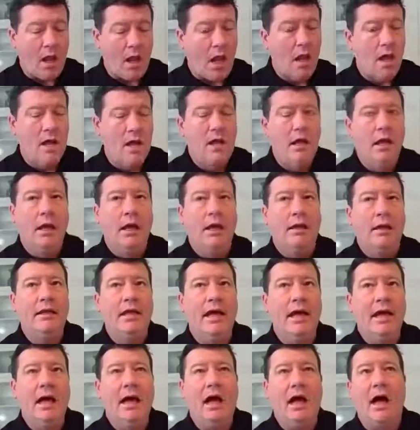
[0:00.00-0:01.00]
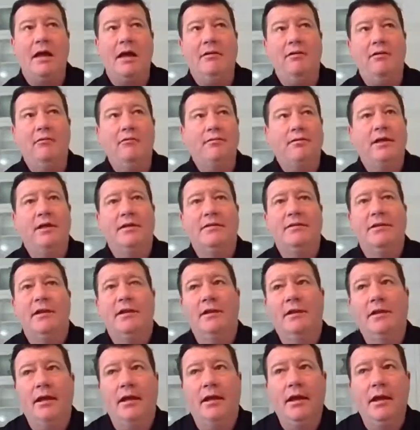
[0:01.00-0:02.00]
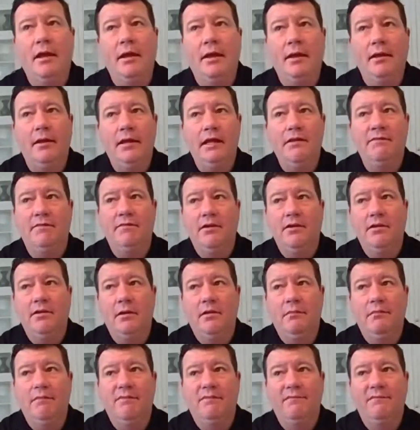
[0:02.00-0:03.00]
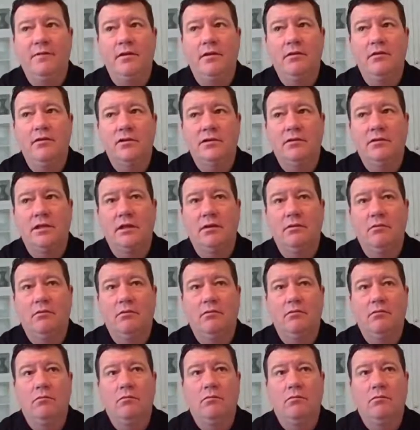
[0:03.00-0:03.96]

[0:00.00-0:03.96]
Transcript: Um, yeah, uh, even the folks that